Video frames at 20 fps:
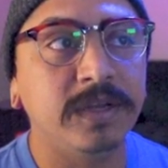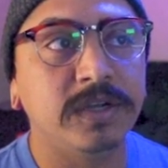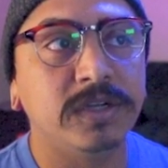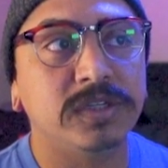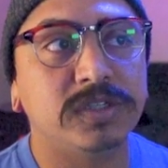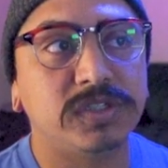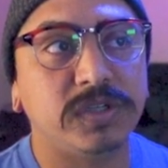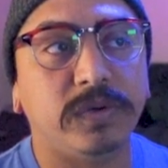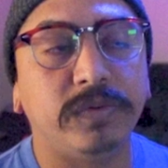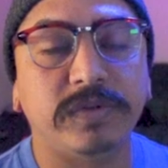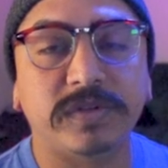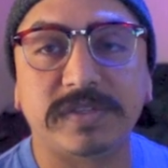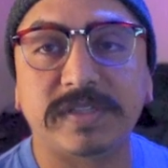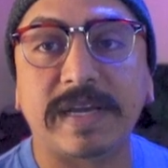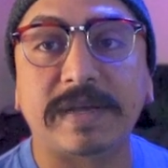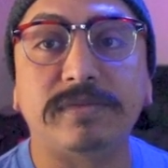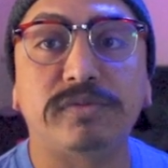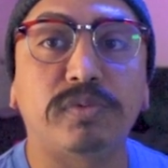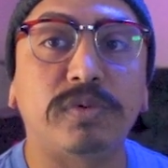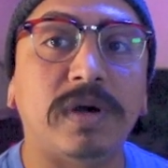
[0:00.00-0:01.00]
So there's
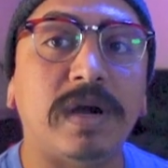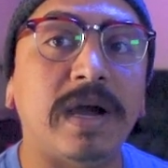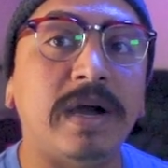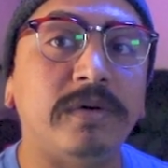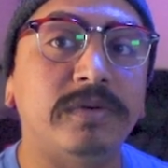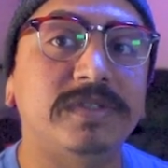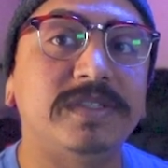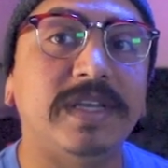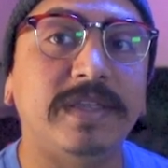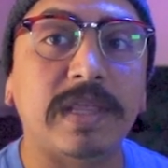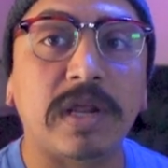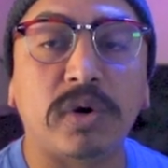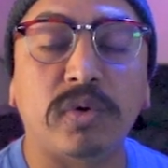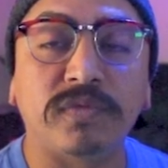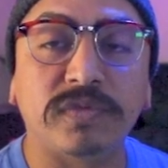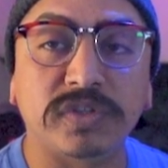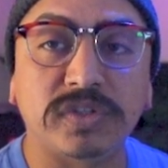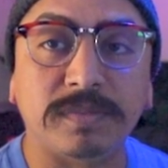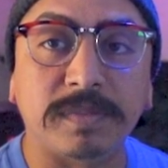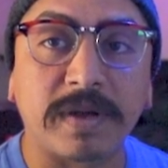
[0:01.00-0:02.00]
times where I'll send that
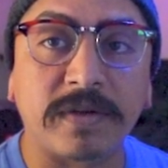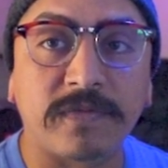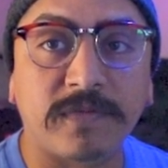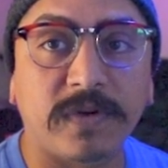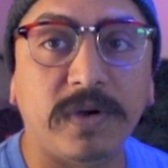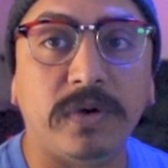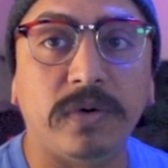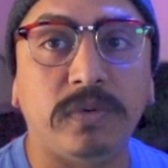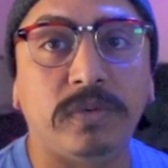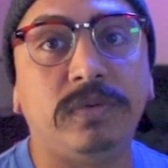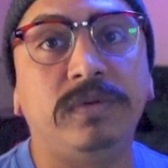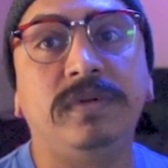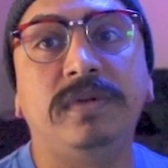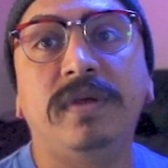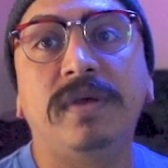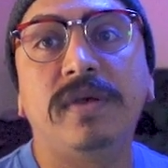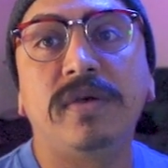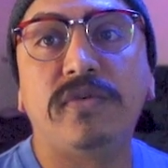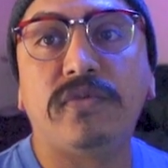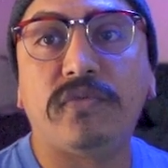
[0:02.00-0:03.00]
over to my phone,
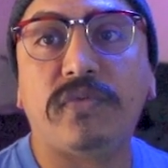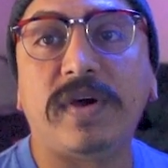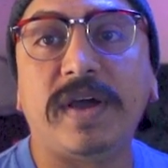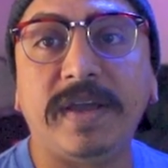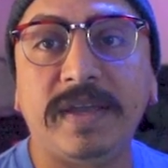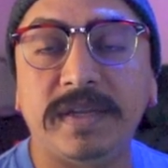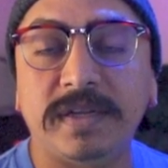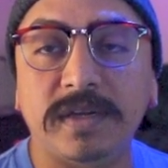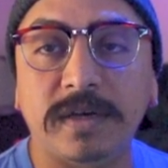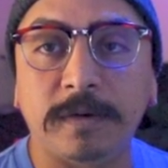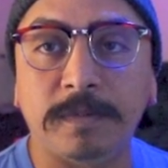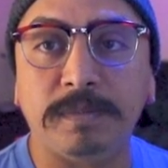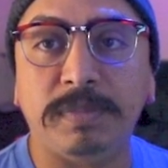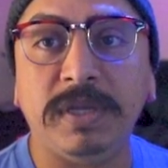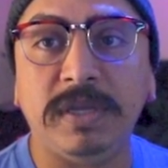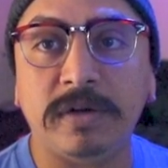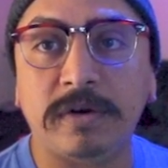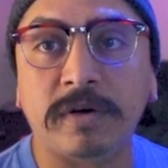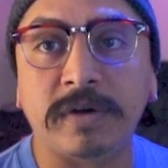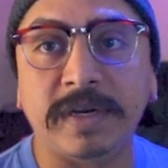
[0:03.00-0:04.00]
find a
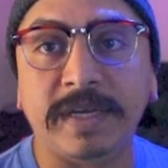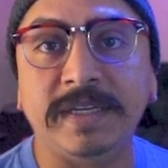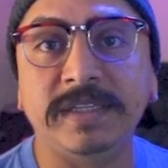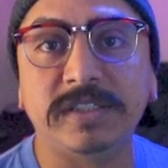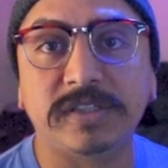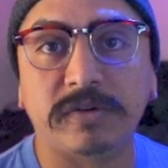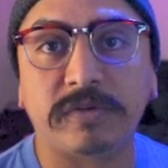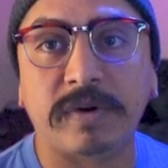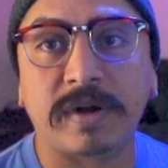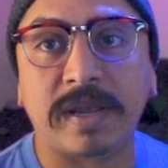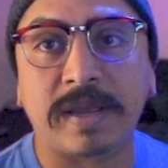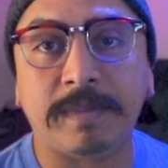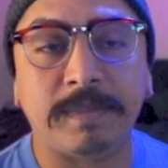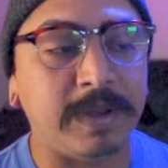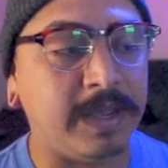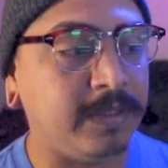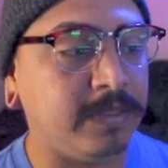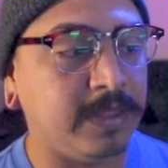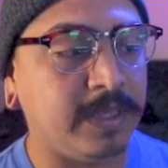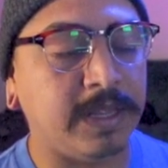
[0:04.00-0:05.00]
beat on Instagram,
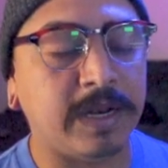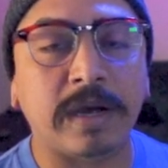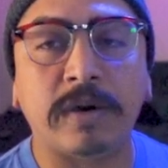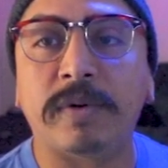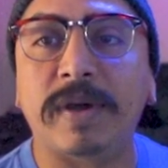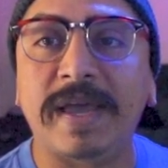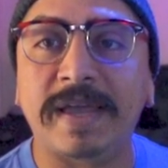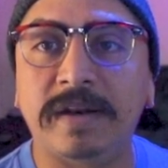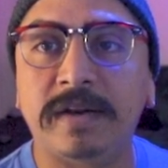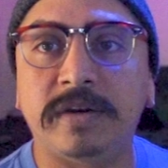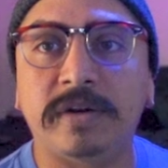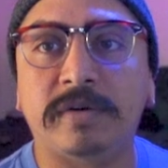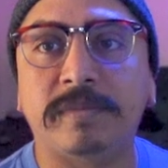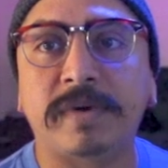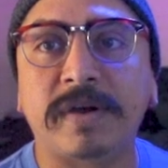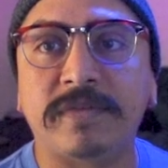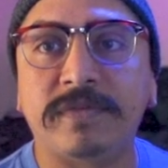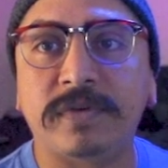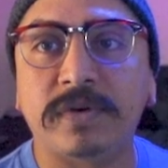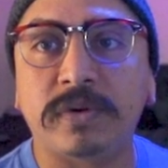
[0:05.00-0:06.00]
and then I'll edit it on
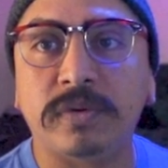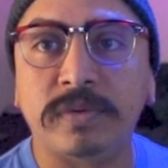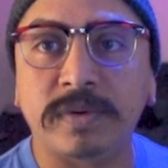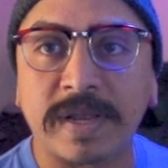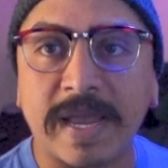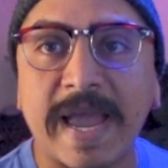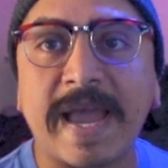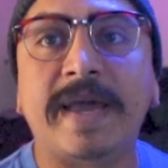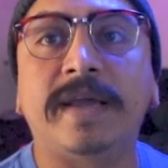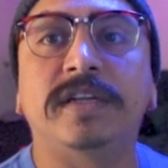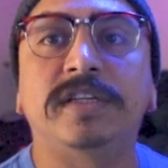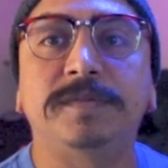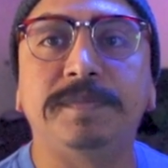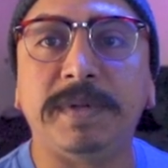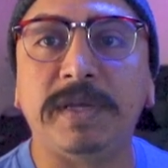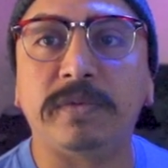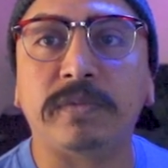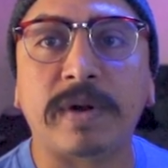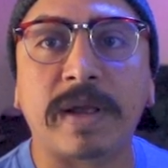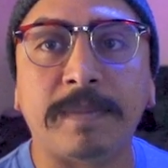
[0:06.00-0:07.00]
my phone, add a
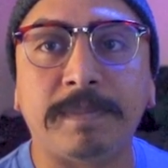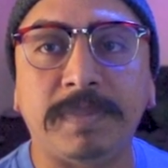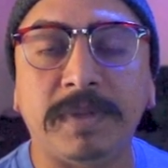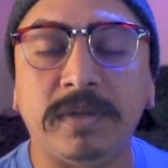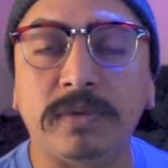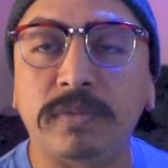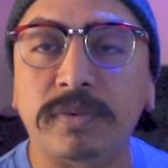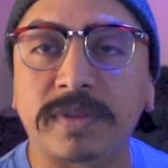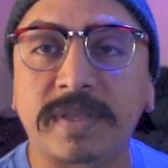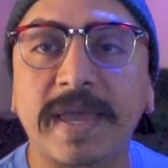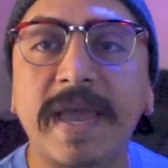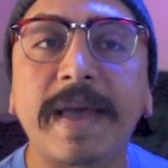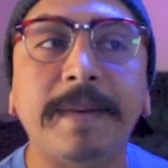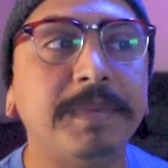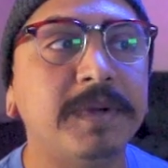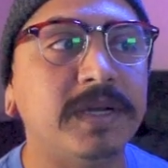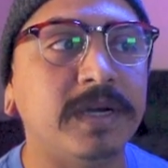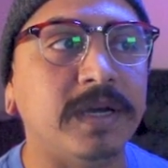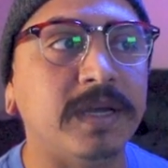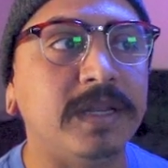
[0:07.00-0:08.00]
speed ramping with
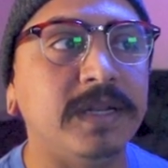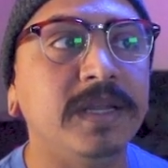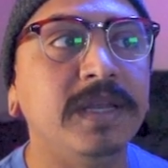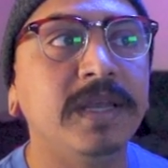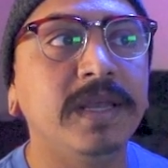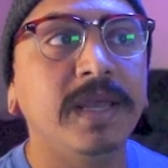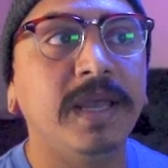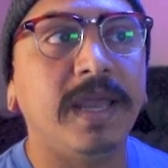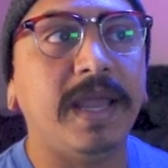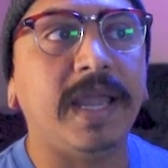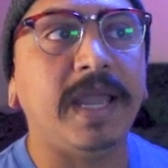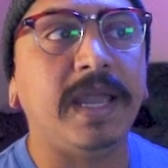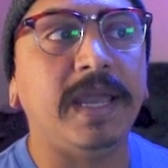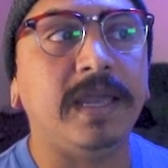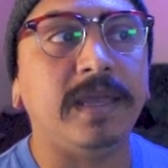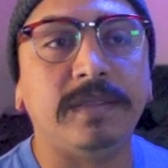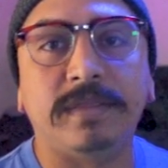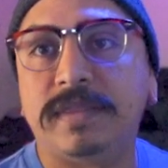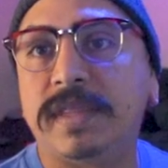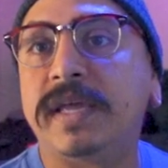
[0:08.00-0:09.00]
CapCut,
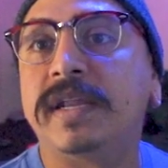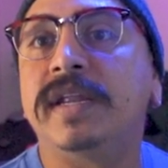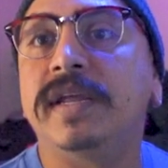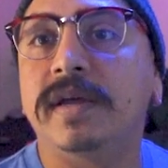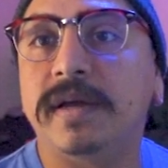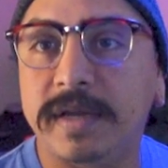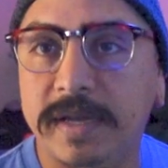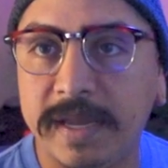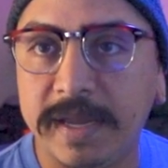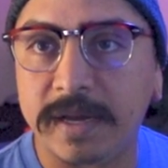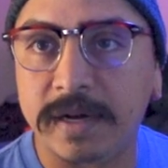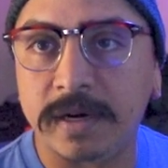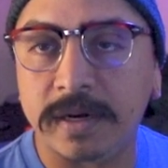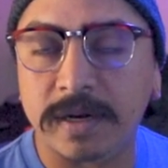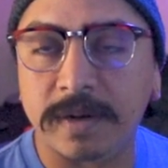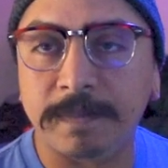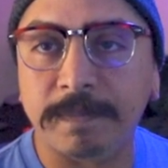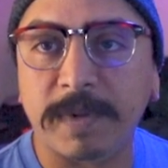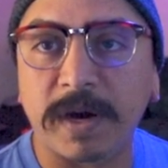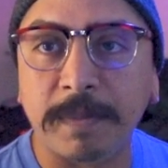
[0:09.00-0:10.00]
and then
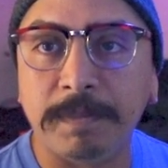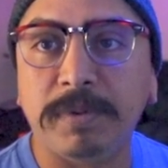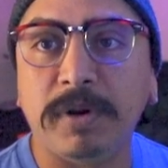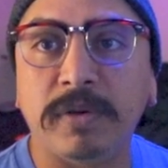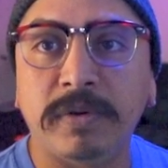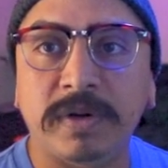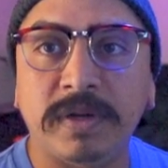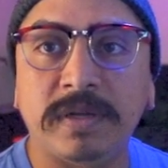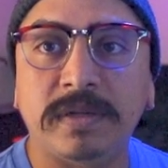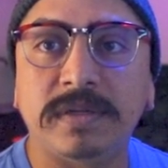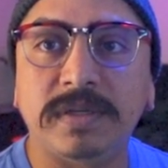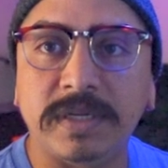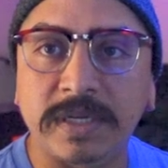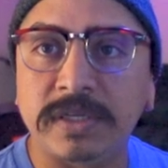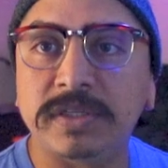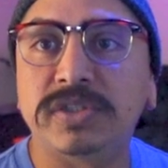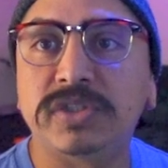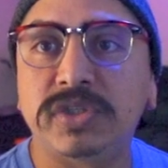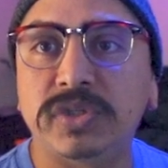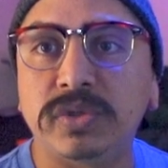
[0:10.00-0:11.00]
upload it
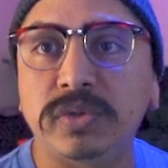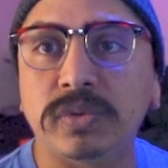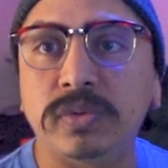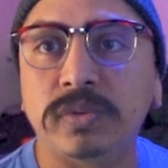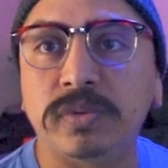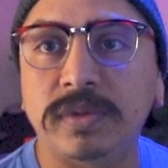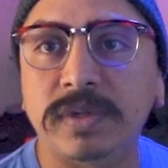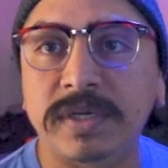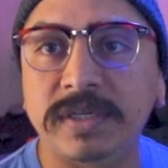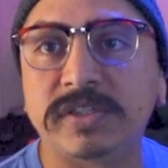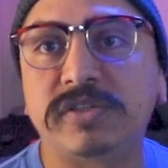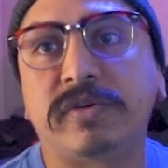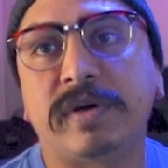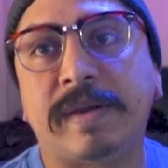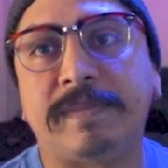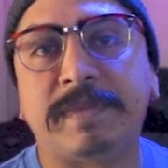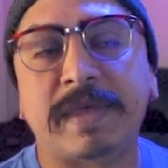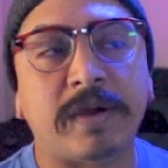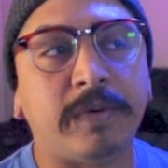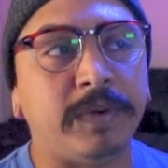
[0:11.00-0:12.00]
into
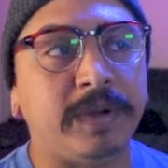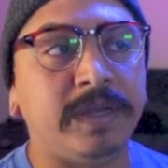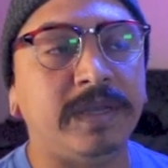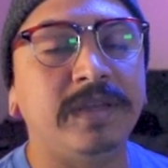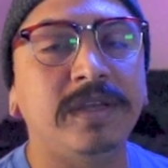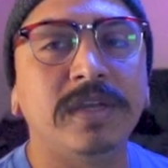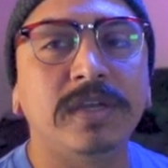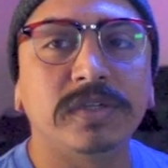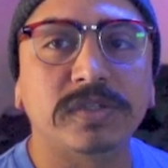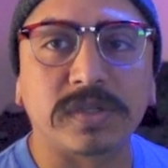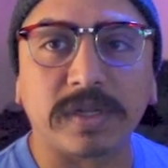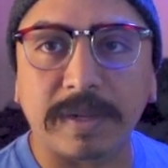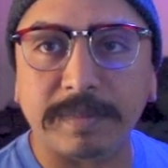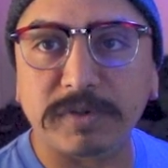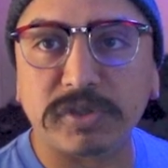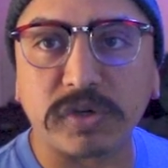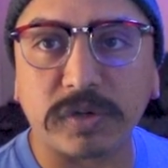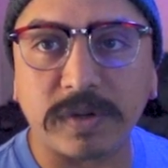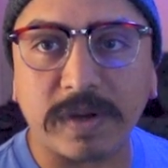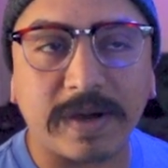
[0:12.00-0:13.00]
Instagram that way. So let
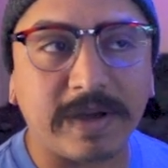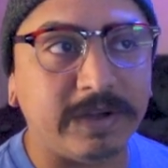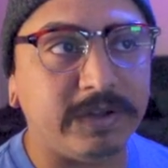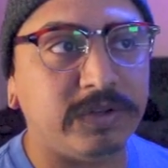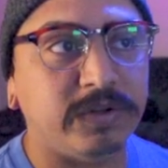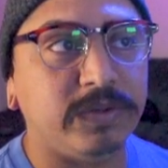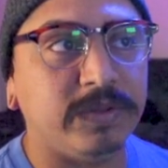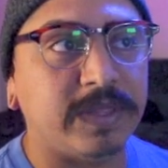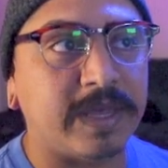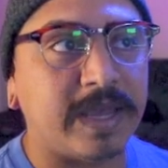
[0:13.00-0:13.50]
me show you how I do